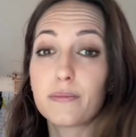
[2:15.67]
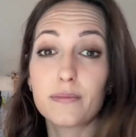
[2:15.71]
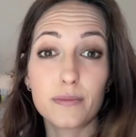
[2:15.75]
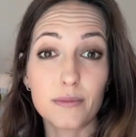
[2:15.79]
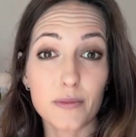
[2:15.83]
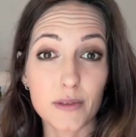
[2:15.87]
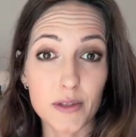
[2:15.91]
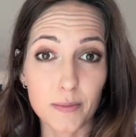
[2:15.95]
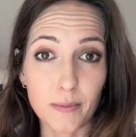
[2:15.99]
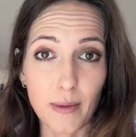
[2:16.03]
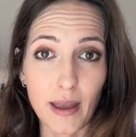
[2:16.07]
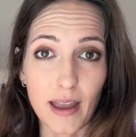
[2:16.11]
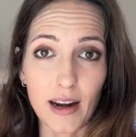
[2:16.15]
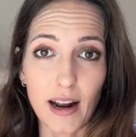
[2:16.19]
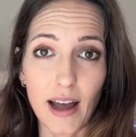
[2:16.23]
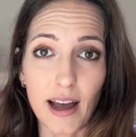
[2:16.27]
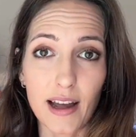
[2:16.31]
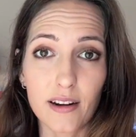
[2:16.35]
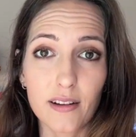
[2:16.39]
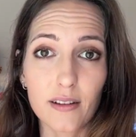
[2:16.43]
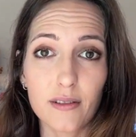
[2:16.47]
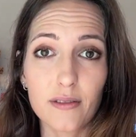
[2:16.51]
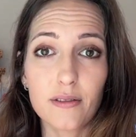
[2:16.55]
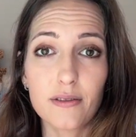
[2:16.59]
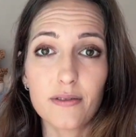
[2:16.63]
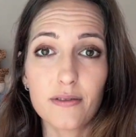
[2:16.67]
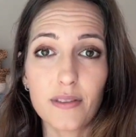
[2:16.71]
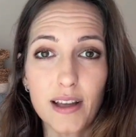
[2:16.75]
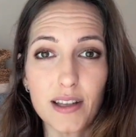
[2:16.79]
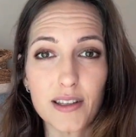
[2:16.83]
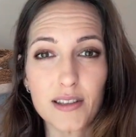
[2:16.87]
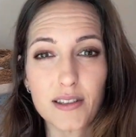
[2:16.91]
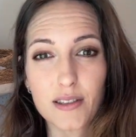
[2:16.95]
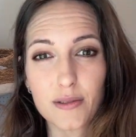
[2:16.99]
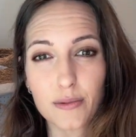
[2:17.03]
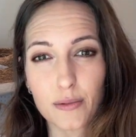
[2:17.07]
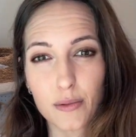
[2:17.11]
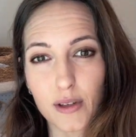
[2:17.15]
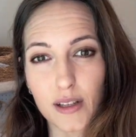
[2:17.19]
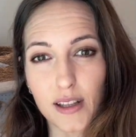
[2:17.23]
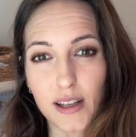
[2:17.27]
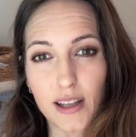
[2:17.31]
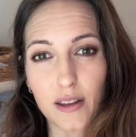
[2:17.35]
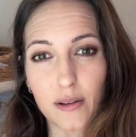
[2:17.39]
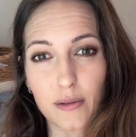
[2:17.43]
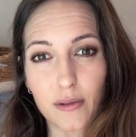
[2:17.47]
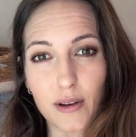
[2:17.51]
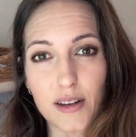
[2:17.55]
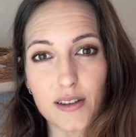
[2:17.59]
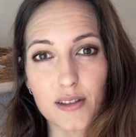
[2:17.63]
was made out of. That's really
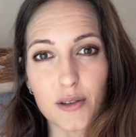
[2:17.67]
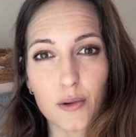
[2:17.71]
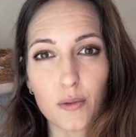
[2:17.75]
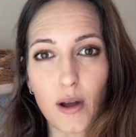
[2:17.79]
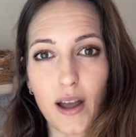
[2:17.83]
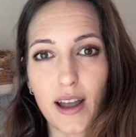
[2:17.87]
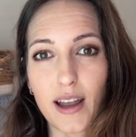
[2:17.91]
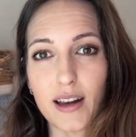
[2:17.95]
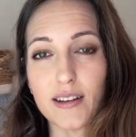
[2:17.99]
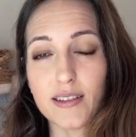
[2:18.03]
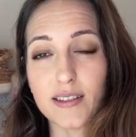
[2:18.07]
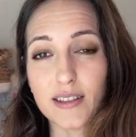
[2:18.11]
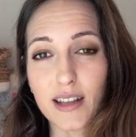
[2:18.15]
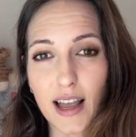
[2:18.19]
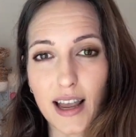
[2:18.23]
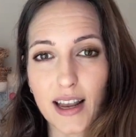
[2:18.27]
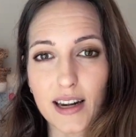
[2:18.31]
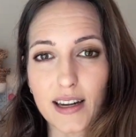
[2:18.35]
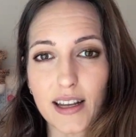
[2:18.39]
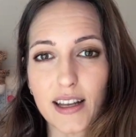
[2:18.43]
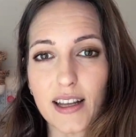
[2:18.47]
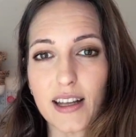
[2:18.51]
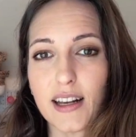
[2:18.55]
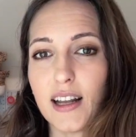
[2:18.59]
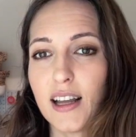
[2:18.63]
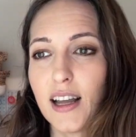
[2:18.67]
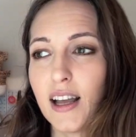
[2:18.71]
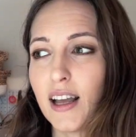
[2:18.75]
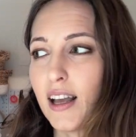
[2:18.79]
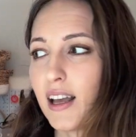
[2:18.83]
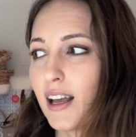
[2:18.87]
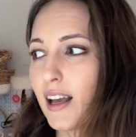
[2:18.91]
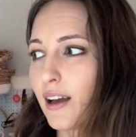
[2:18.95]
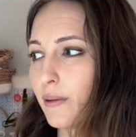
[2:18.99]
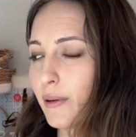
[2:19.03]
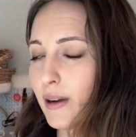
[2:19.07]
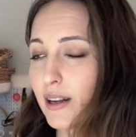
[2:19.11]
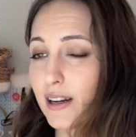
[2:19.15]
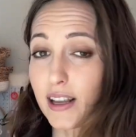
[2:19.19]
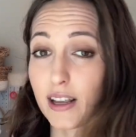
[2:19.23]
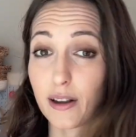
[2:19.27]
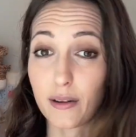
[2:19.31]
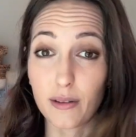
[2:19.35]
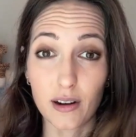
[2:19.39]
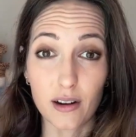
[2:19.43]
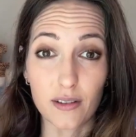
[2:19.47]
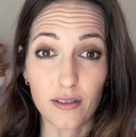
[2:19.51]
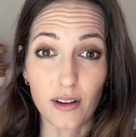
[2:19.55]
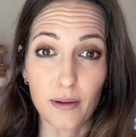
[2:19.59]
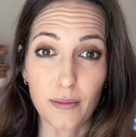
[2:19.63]
the reason why I designed it. I wanted to get
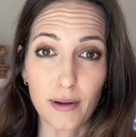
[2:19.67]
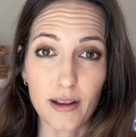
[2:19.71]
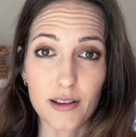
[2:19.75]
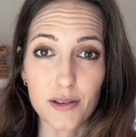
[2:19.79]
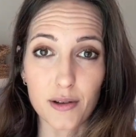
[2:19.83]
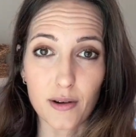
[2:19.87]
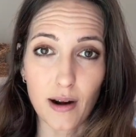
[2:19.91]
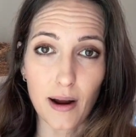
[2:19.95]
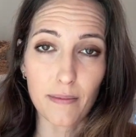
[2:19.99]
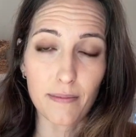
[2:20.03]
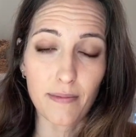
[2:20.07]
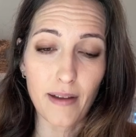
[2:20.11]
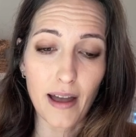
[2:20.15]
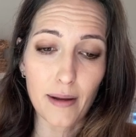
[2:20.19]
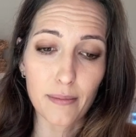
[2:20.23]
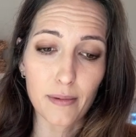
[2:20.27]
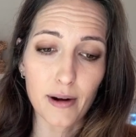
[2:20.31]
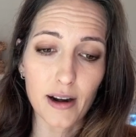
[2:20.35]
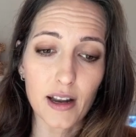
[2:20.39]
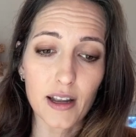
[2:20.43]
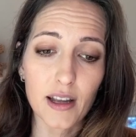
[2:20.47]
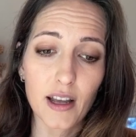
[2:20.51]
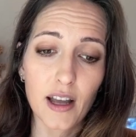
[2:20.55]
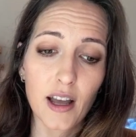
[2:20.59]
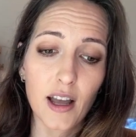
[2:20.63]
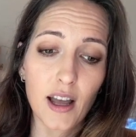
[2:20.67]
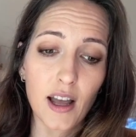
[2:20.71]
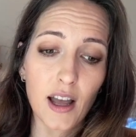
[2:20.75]
rid of all my scrap fabric.